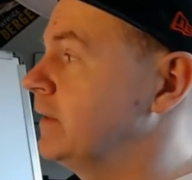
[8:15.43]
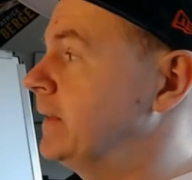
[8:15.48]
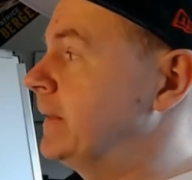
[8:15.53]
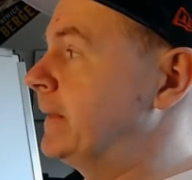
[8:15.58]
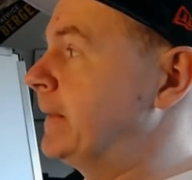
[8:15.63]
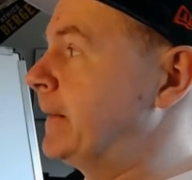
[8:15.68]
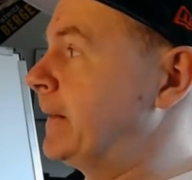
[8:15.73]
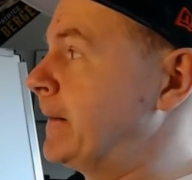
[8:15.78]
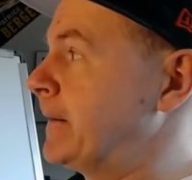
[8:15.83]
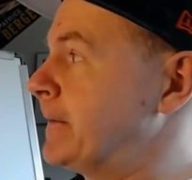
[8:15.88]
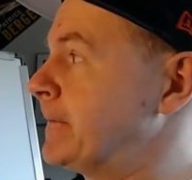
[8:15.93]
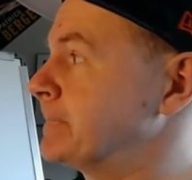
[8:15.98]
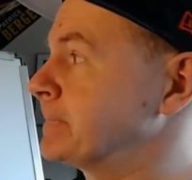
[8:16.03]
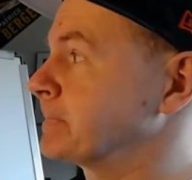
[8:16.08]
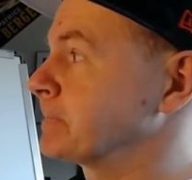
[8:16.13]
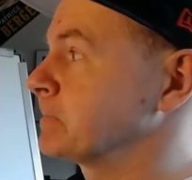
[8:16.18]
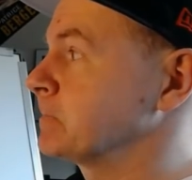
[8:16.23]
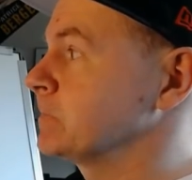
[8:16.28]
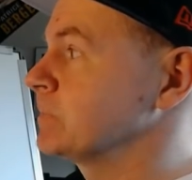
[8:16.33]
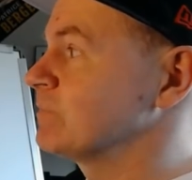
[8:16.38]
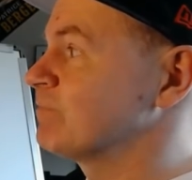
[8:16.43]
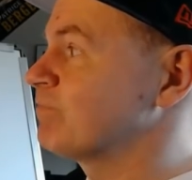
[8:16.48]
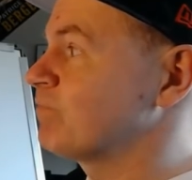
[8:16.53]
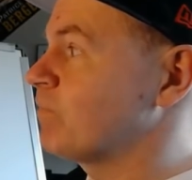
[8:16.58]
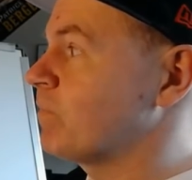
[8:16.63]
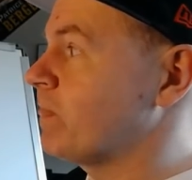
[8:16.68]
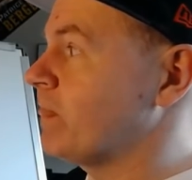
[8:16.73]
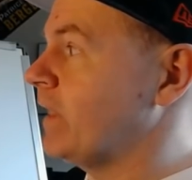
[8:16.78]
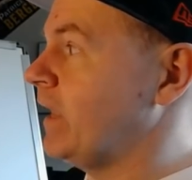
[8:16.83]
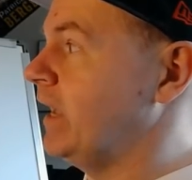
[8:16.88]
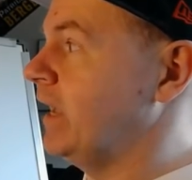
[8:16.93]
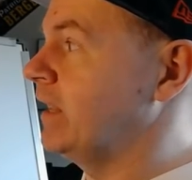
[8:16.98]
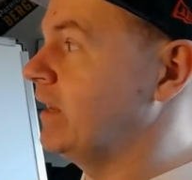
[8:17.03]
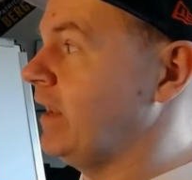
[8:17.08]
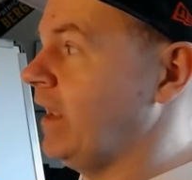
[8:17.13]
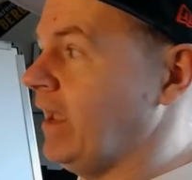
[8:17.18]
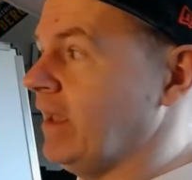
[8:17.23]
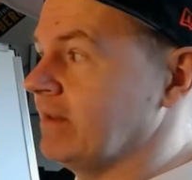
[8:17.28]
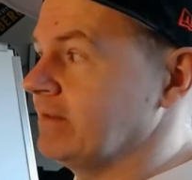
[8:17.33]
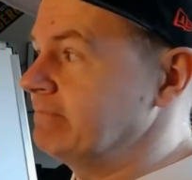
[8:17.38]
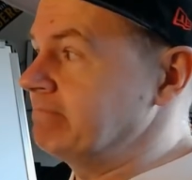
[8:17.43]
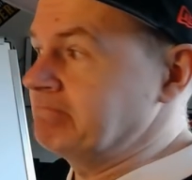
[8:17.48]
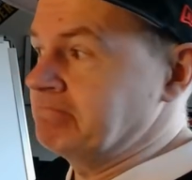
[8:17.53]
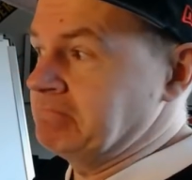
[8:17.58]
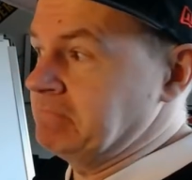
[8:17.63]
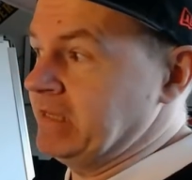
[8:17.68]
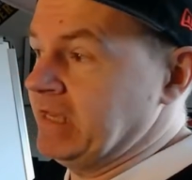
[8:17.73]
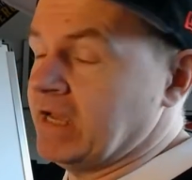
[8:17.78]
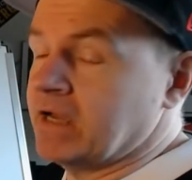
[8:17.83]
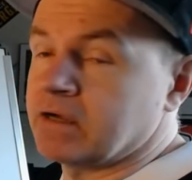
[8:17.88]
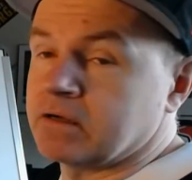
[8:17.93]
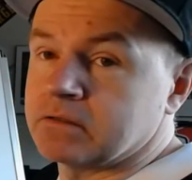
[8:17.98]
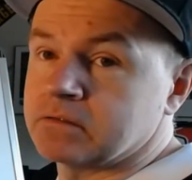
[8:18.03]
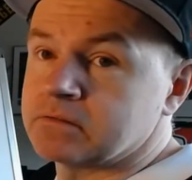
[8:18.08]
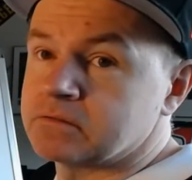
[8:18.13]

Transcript: Um, and and yeah,